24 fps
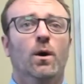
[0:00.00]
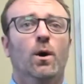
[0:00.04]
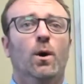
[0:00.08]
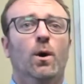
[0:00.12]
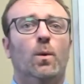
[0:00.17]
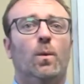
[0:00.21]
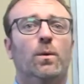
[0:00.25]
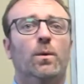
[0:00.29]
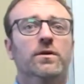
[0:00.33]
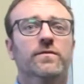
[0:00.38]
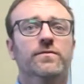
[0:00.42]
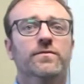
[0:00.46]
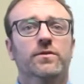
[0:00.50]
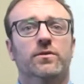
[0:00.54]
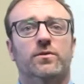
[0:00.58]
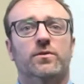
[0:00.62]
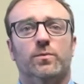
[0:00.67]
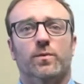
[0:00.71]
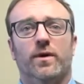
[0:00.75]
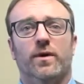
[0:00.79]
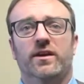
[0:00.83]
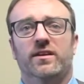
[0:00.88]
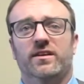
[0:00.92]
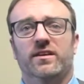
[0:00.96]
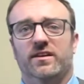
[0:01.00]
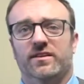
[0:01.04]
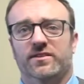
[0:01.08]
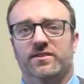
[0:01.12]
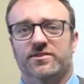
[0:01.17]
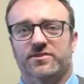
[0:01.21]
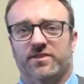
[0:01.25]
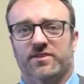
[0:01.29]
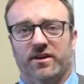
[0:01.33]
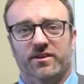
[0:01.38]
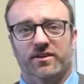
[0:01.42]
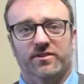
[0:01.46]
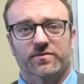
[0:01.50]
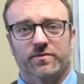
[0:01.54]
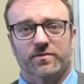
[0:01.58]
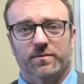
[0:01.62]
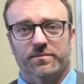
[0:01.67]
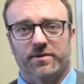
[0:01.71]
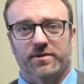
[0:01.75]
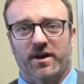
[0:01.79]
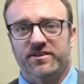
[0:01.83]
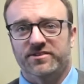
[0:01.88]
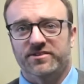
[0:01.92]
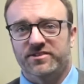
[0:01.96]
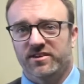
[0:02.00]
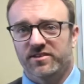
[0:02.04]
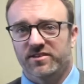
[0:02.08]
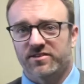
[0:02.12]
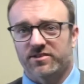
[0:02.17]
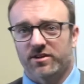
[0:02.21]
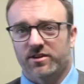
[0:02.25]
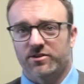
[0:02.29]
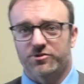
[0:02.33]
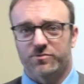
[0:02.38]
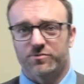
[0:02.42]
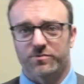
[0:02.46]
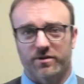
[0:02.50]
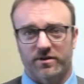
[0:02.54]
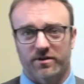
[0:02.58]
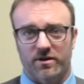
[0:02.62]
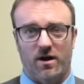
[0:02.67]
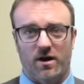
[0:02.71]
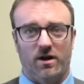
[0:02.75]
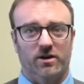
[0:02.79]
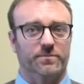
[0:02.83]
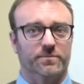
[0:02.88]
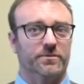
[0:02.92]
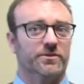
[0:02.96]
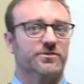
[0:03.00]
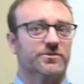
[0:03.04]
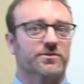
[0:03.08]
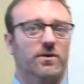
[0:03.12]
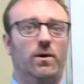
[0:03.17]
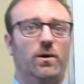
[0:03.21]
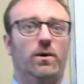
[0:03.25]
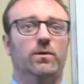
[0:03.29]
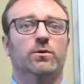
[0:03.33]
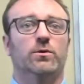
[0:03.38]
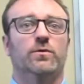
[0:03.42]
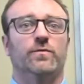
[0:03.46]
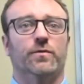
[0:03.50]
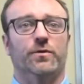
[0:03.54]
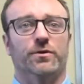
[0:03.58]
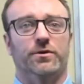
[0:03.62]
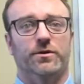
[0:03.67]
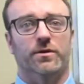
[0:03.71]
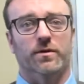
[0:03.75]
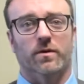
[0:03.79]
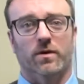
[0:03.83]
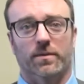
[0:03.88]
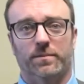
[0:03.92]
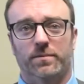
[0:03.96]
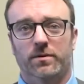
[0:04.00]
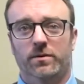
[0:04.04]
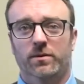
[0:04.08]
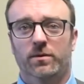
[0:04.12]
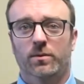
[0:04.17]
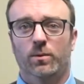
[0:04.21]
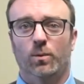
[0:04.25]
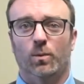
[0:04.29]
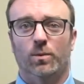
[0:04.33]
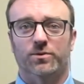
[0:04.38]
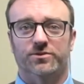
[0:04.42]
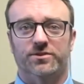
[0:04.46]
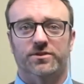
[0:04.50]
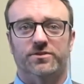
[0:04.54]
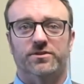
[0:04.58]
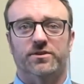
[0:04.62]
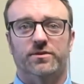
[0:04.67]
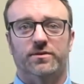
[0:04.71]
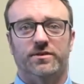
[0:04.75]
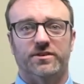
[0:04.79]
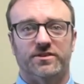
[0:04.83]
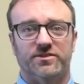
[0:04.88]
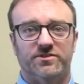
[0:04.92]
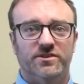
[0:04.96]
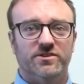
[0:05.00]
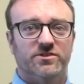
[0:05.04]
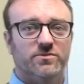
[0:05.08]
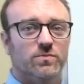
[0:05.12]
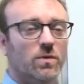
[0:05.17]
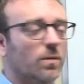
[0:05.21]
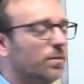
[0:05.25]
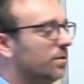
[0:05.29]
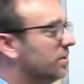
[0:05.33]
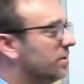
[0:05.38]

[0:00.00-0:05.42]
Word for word: One of the great insights from 19th century economists all over Europe was that there exists what we